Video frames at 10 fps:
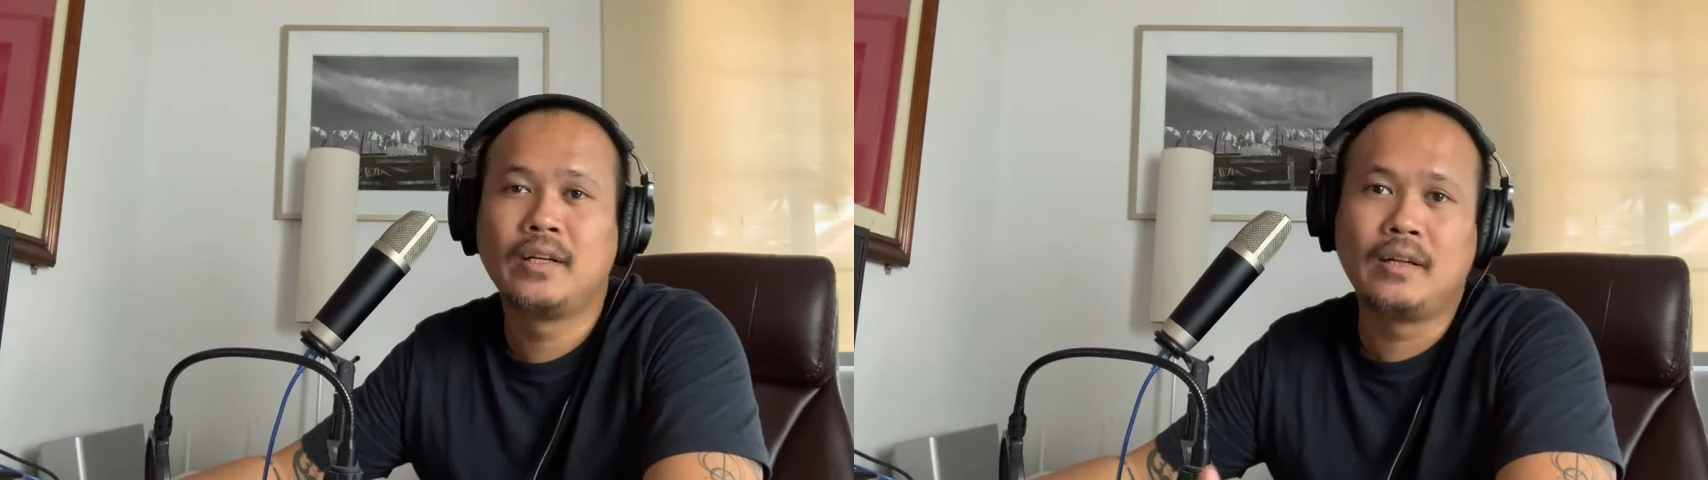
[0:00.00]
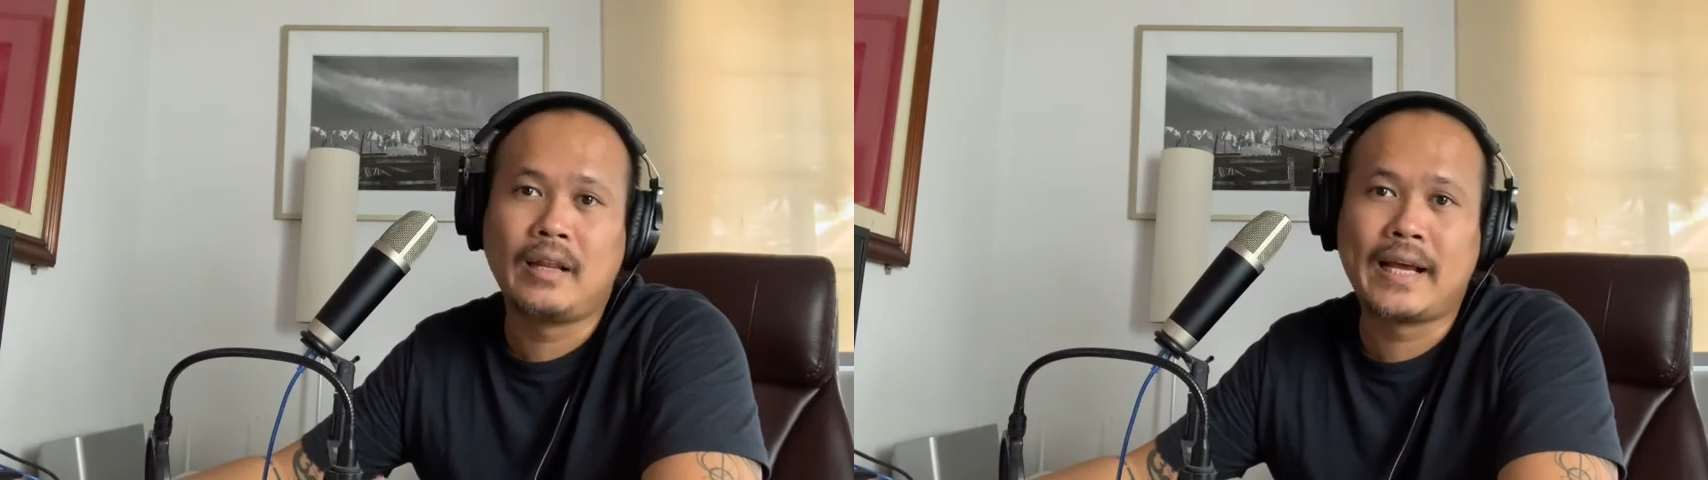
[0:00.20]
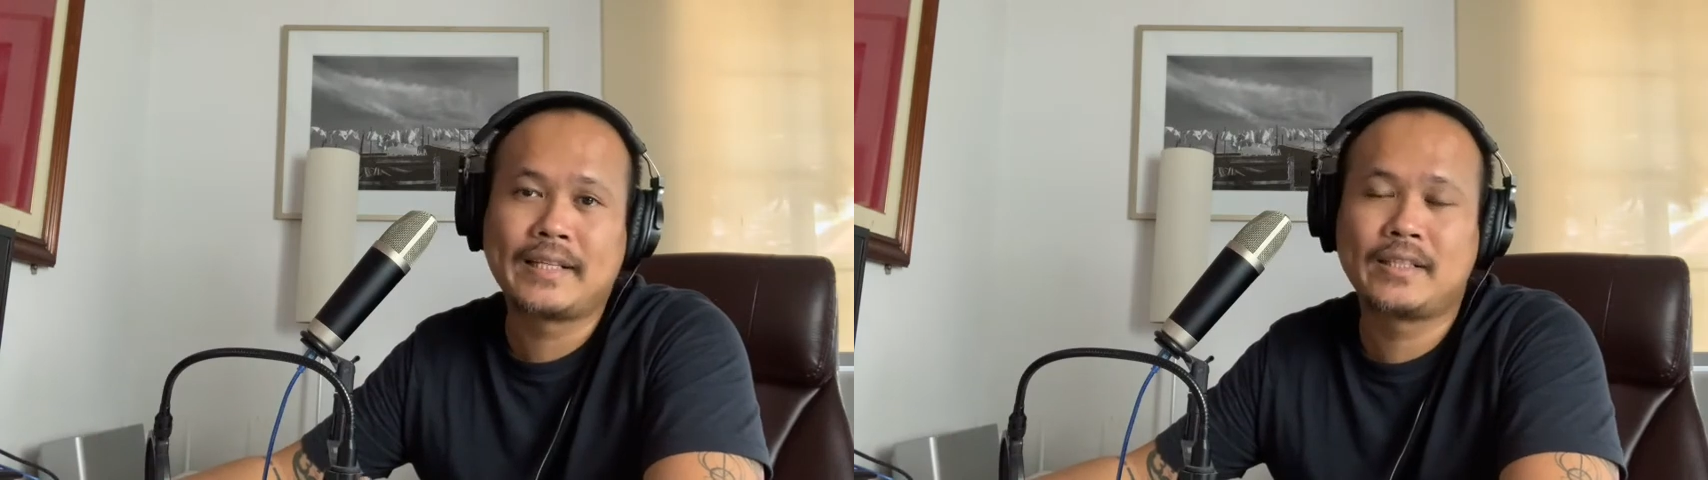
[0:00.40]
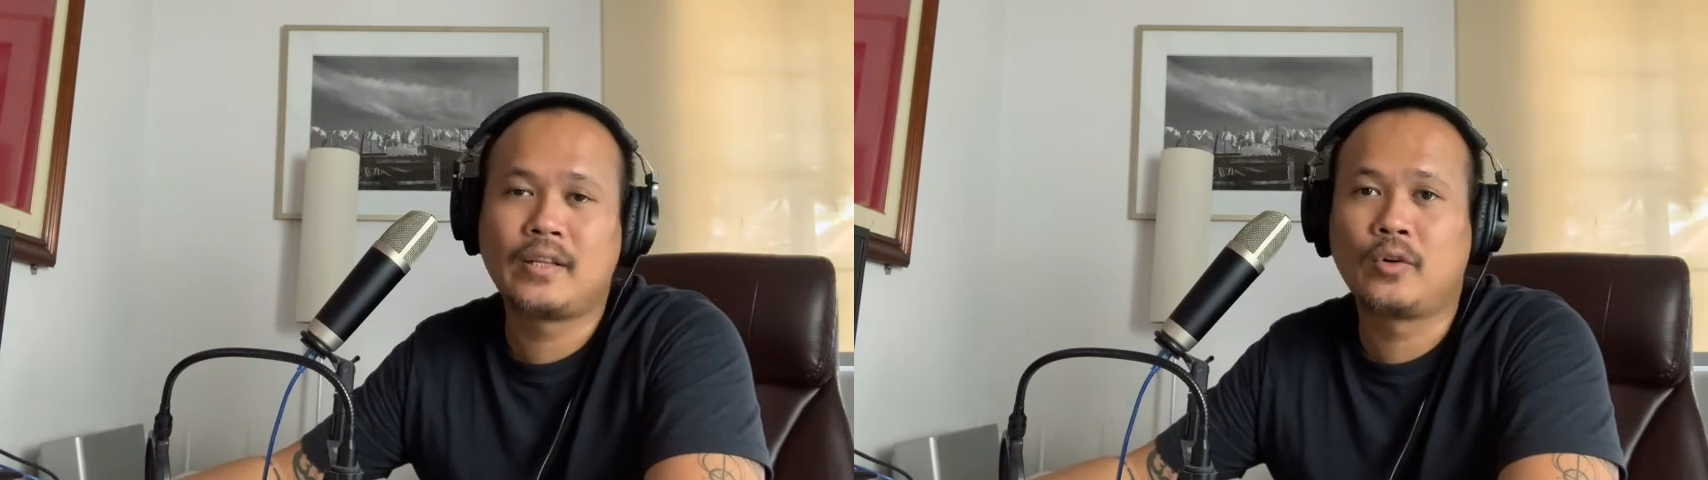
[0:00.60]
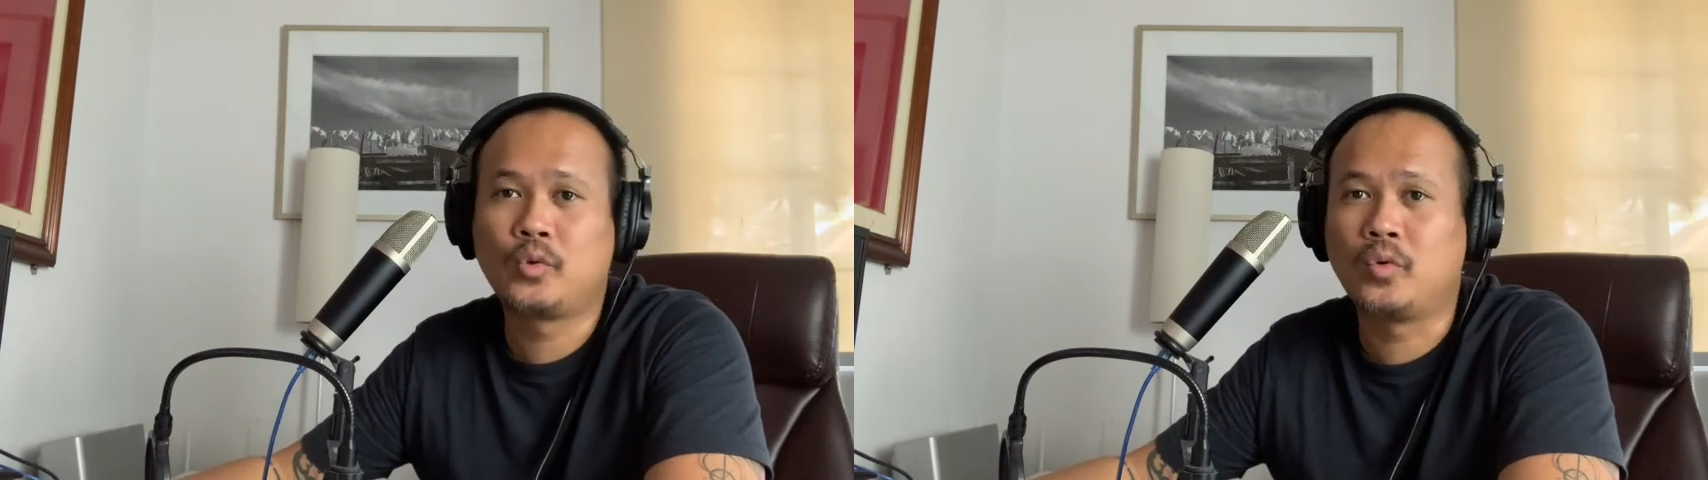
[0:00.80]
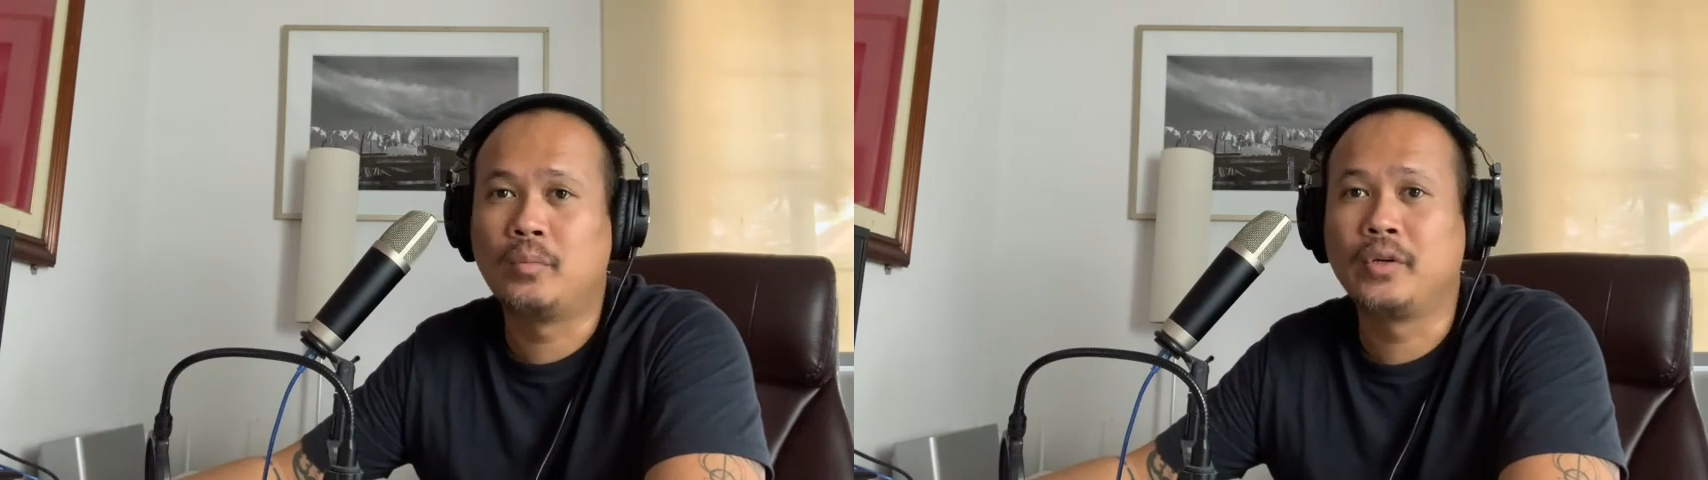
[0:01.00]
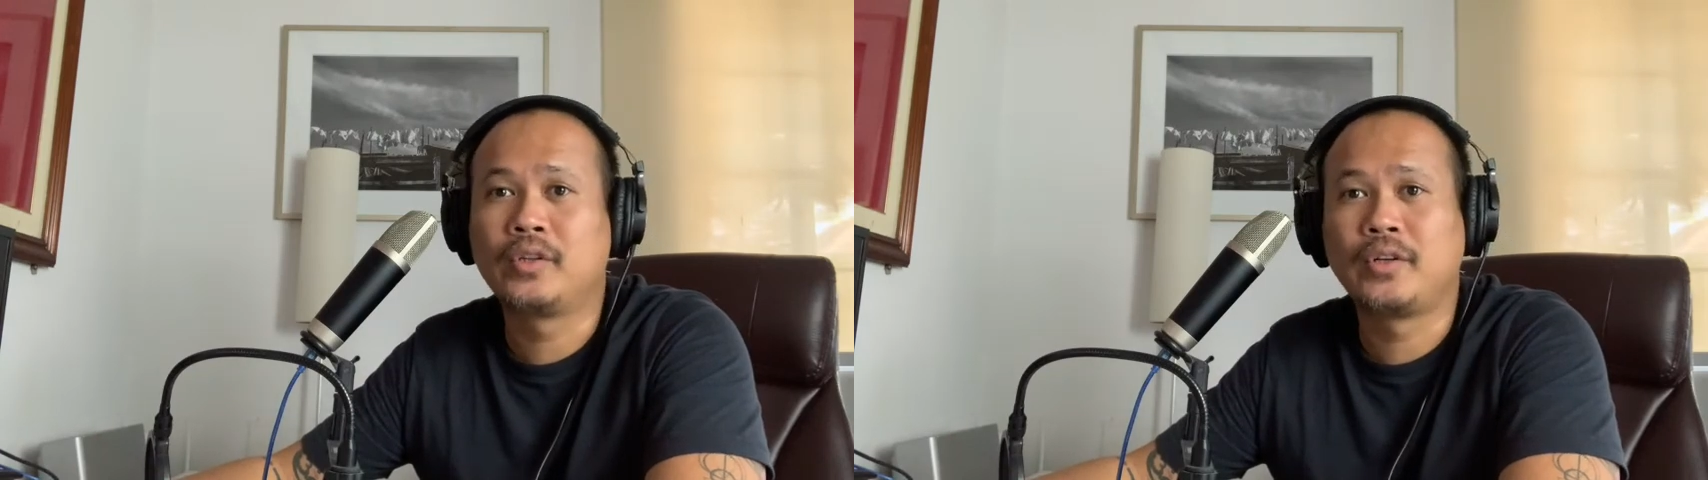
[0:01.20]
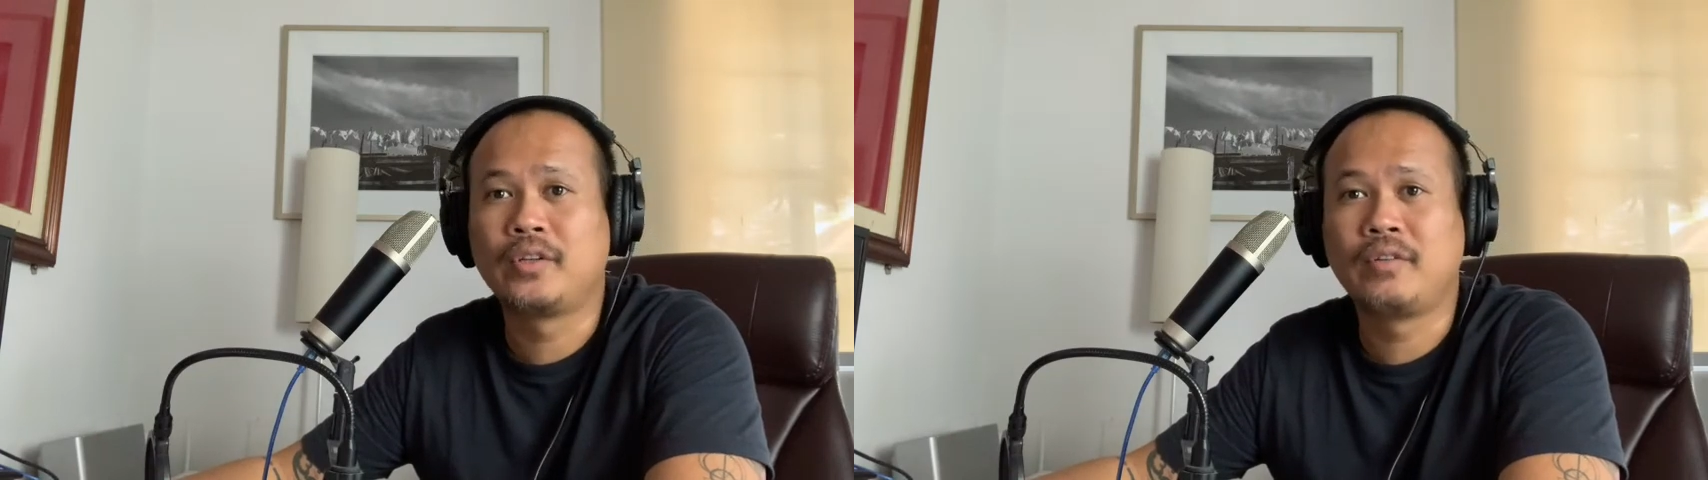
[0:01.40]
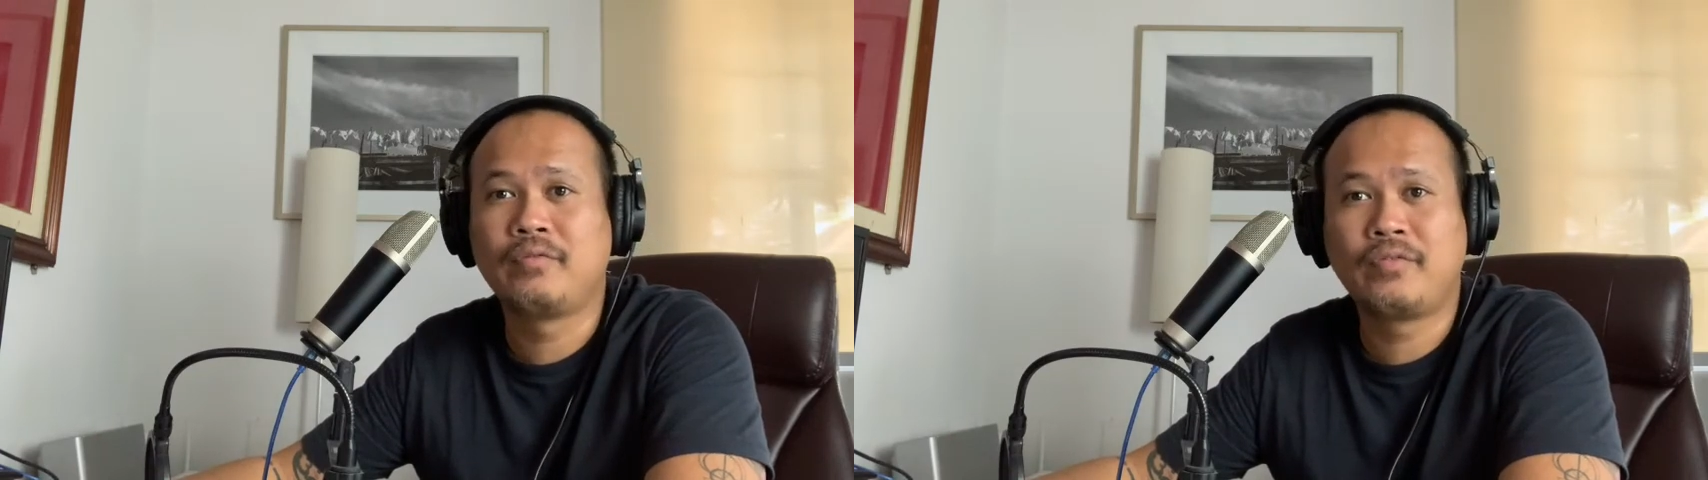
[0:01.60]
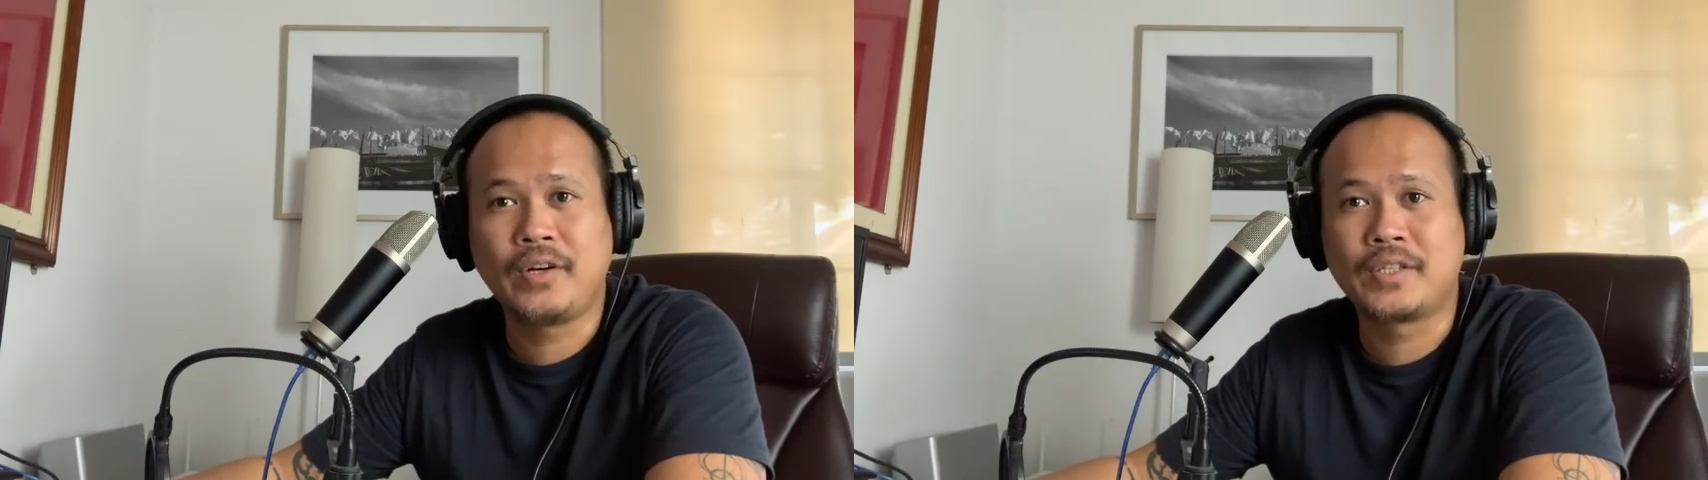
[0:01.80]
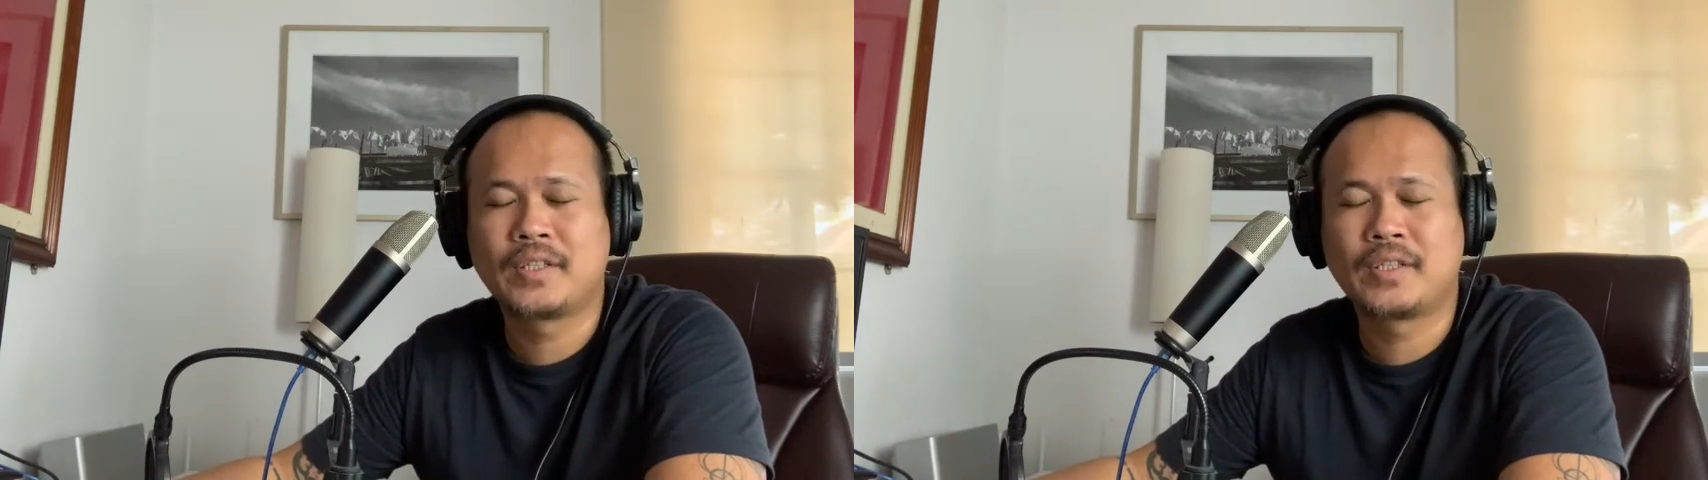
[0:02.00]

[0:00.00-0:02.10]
last October 31st.